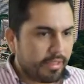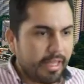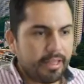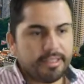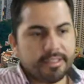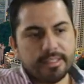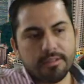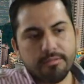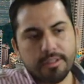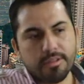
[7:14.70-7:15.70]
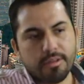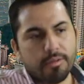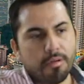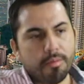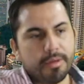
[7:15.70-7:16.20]
alliances with
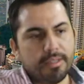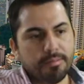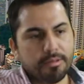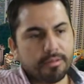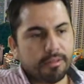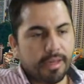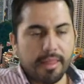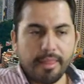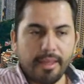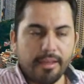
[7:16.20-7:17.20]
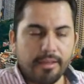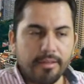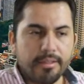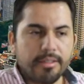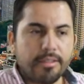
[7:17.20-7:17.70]
some companies, but I
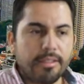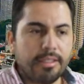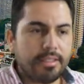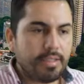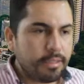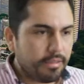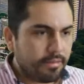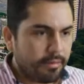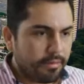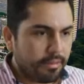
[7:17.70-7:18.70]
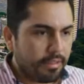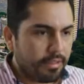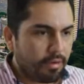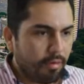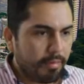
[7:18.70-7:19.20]
think these
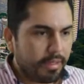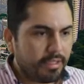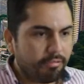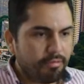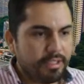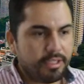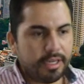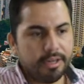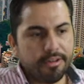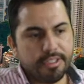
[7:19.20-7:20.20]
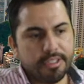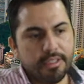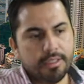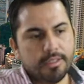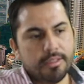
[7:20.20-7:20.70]
companies, Switch
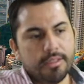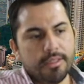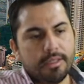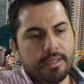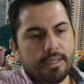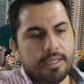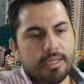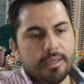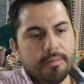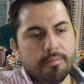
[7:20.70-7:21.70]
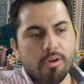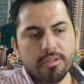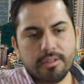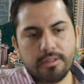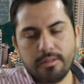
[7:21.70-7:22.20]
Energy,
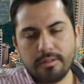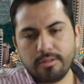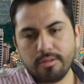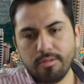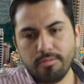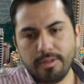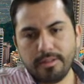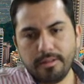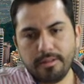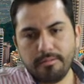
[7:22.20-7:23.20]
must talk with